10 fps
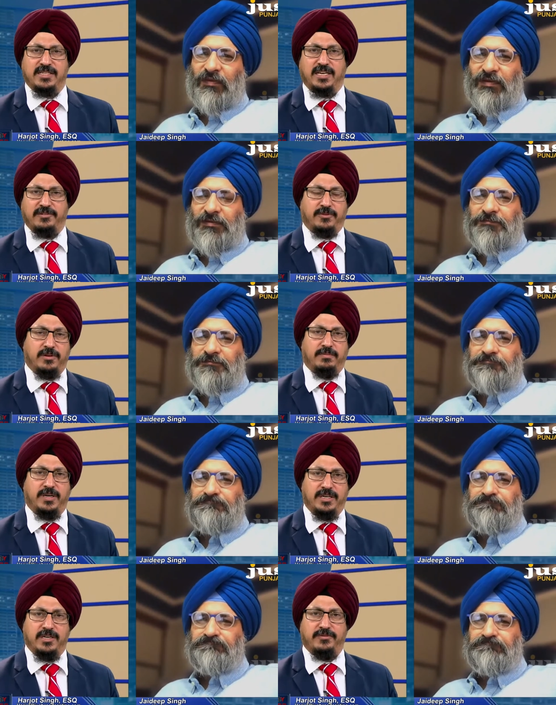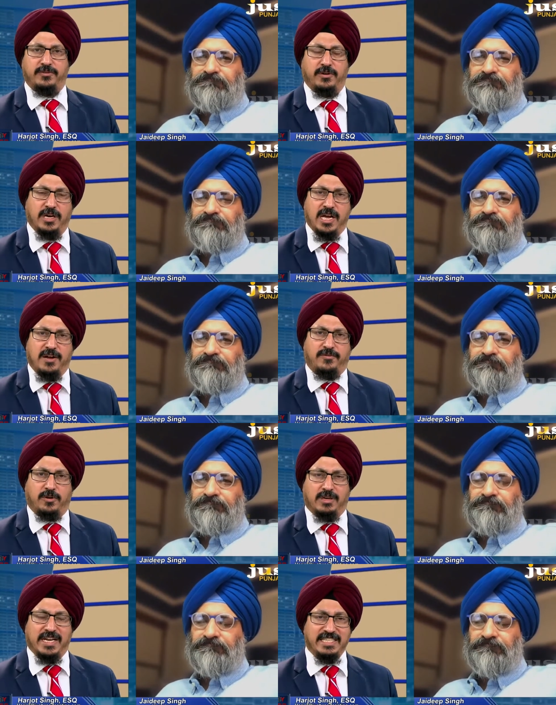Speaker 1: sige for a murder, for, for
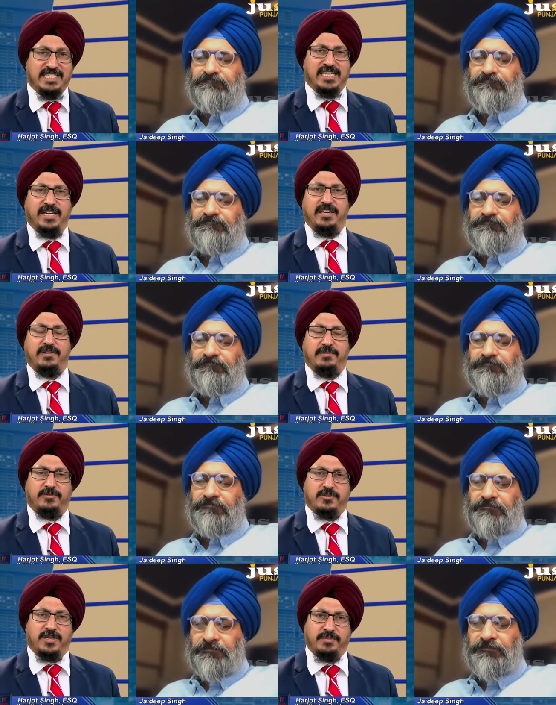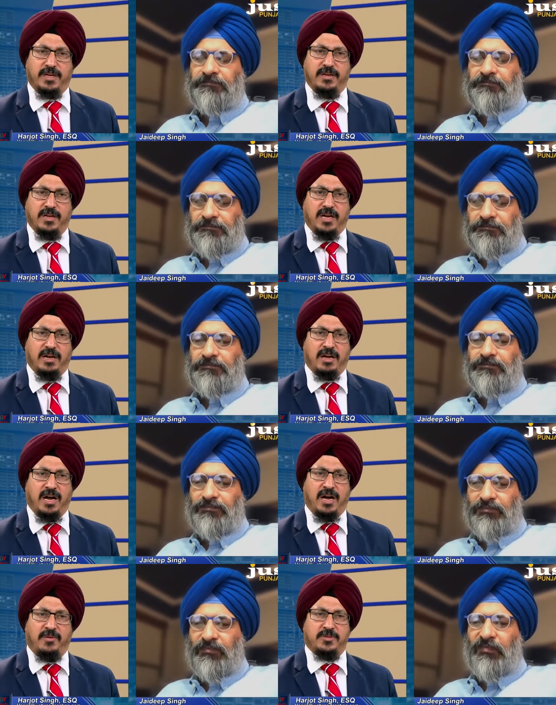lynching, for something? How,
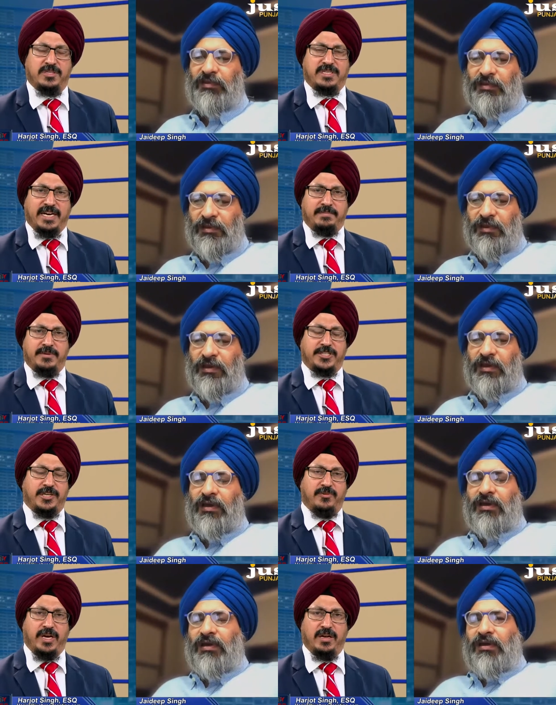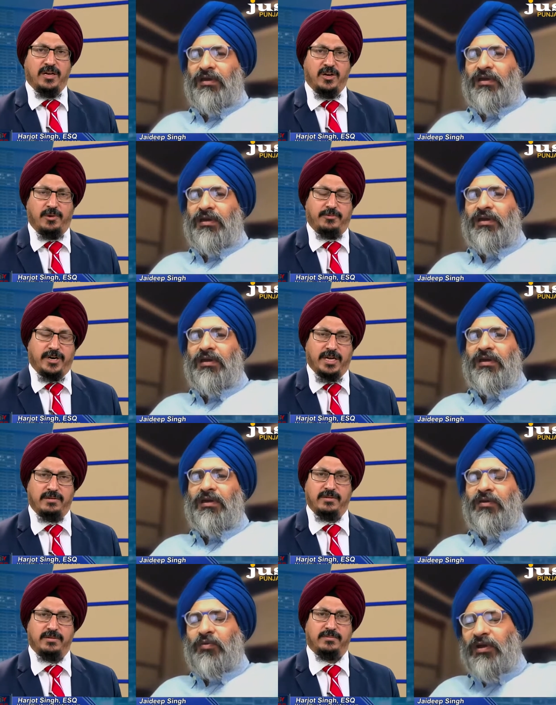how was the state machinery operating?
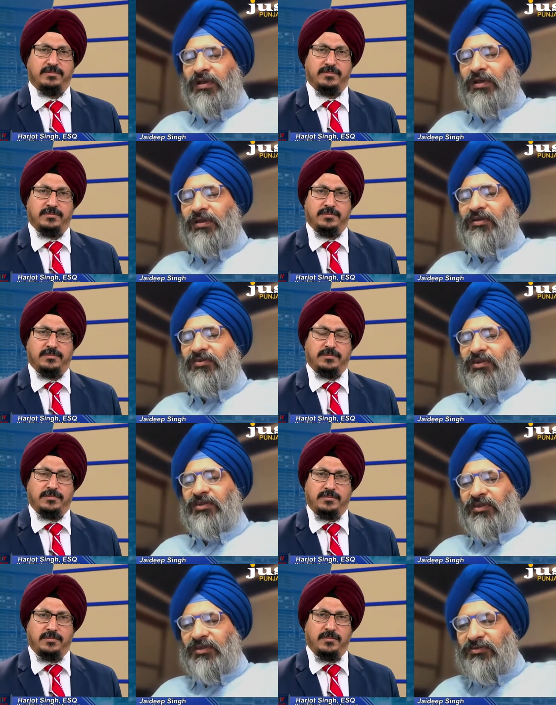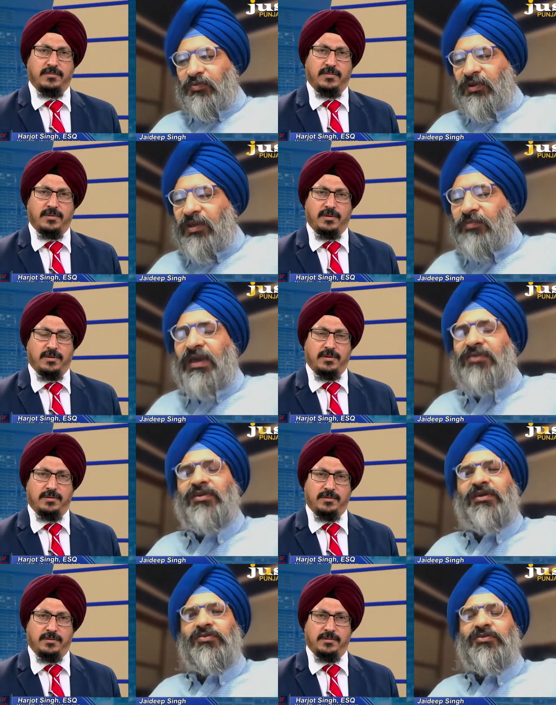
Speaker 2: Well, see, the thing that's really
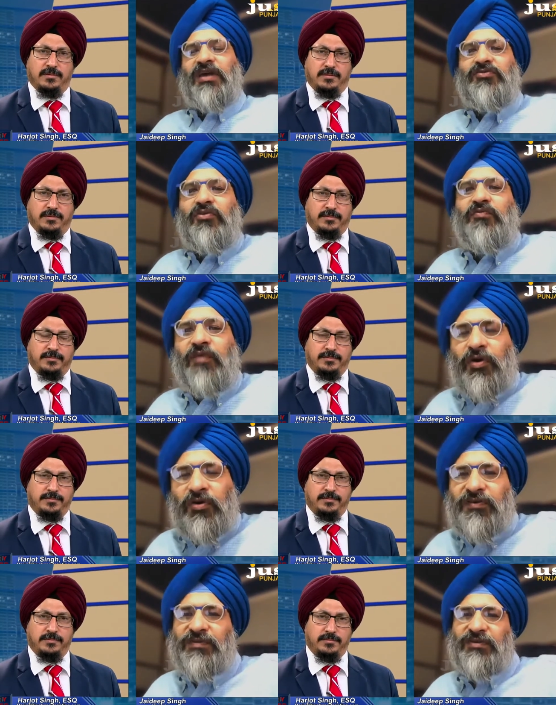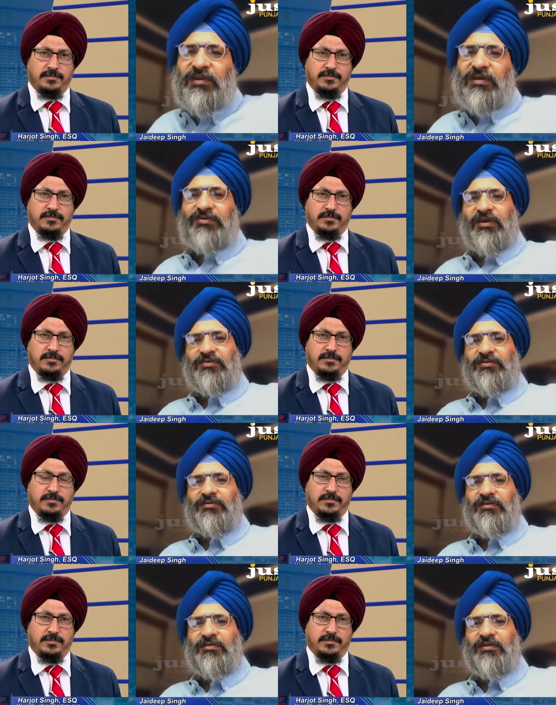amazing is there's actual photos of these lynchings.
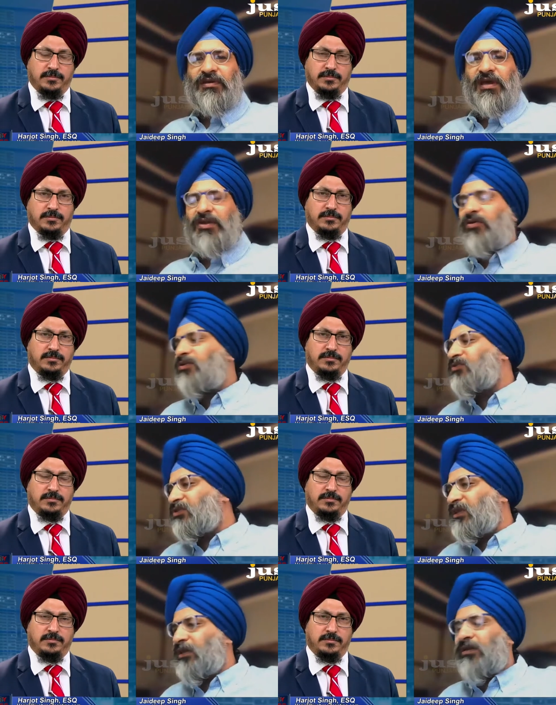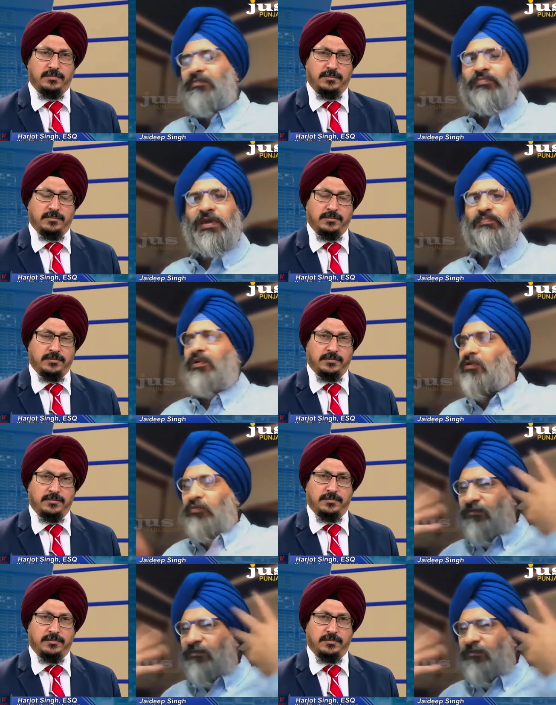Hmm. And you can see people,